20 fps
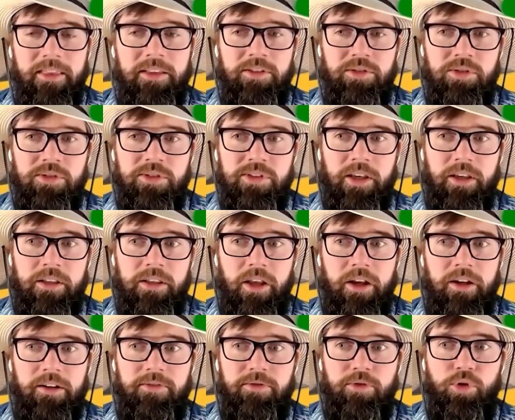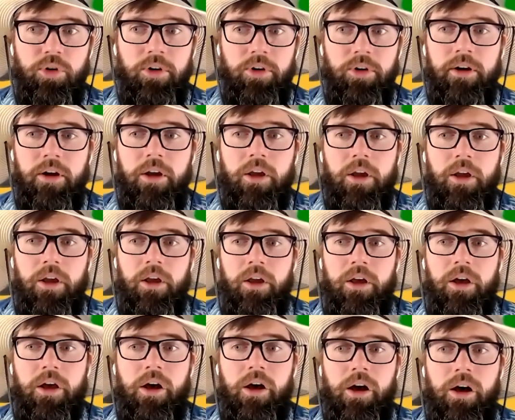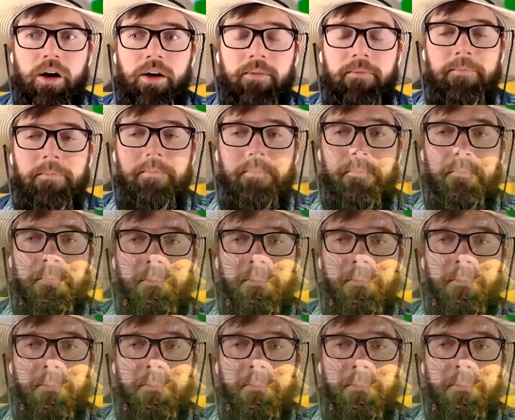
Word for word: and this was like in '94. Of